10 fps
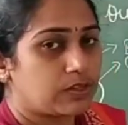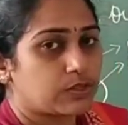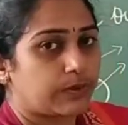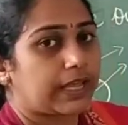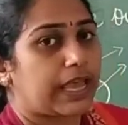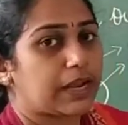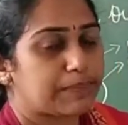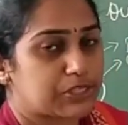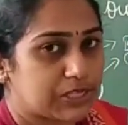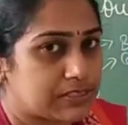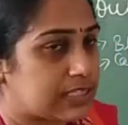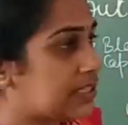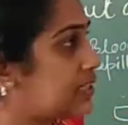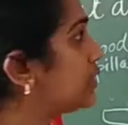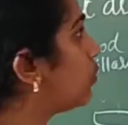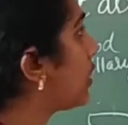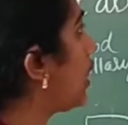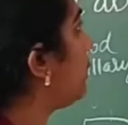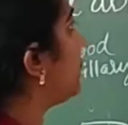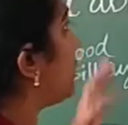So when air pressure is decreasing, what
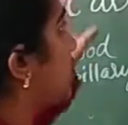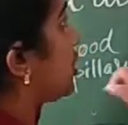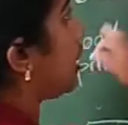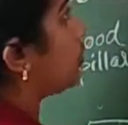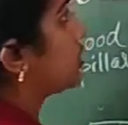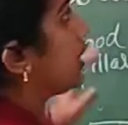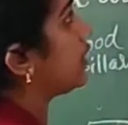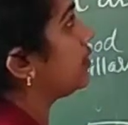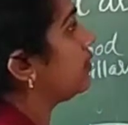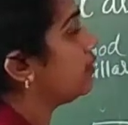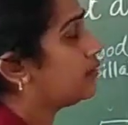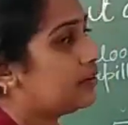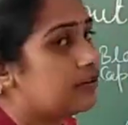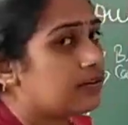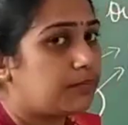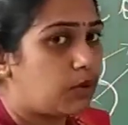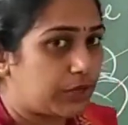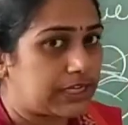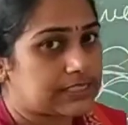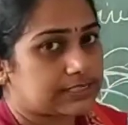happens? Pressure outside the
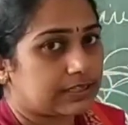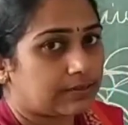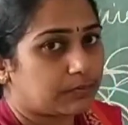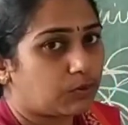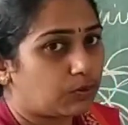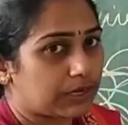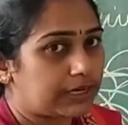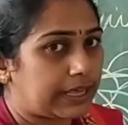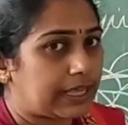body is more, right?